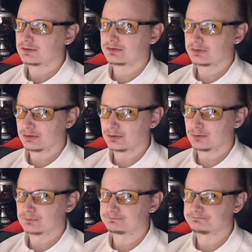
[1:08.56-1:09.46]

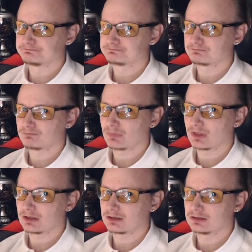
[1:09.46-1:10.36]
So
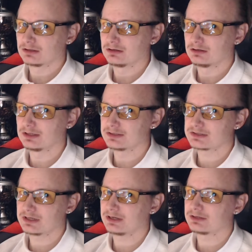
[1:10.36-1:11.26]
let's
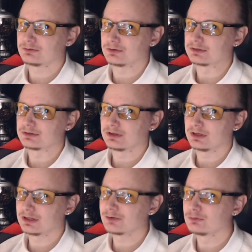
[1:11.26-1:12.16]
get into it.
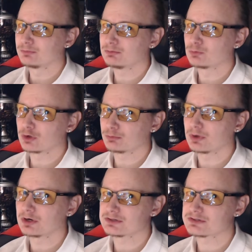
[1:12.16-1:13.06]
There will be more
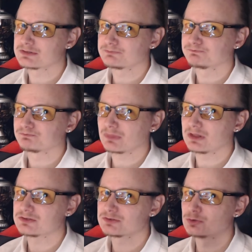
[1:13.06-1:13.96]
parts.
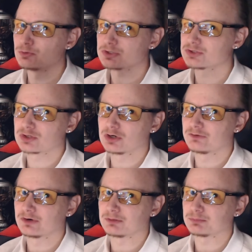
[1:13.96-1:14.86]
It's too much to
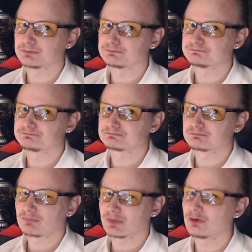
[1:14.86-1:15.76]
cover up.
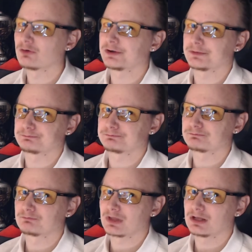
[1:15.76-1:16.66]
Alright,
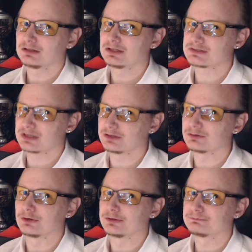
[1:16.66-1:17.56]
let's get into it.